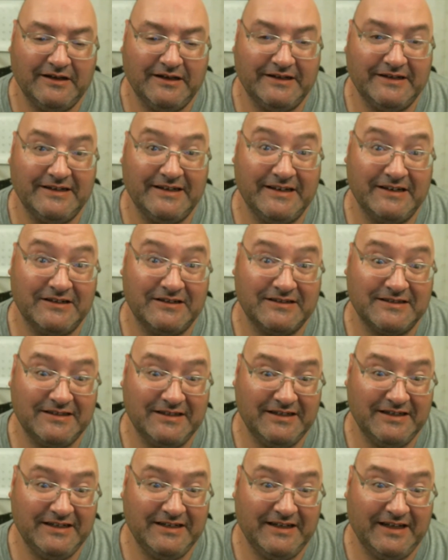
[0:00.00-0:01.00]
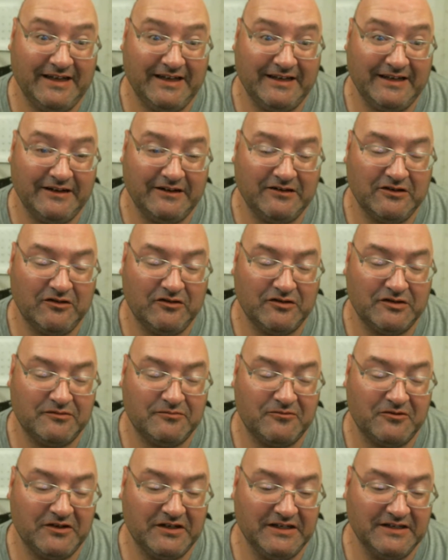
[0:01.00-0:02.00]
and near a city that you can go to
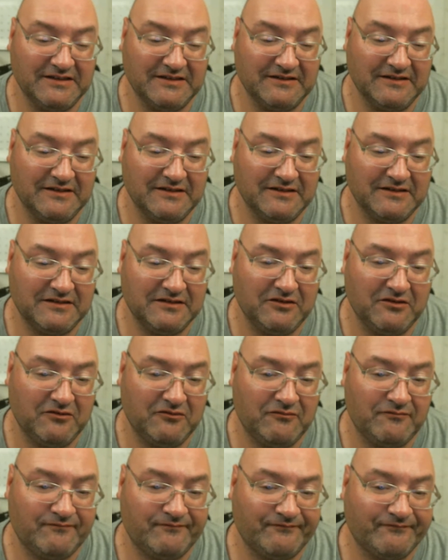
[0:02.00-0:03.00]
pretty easily. So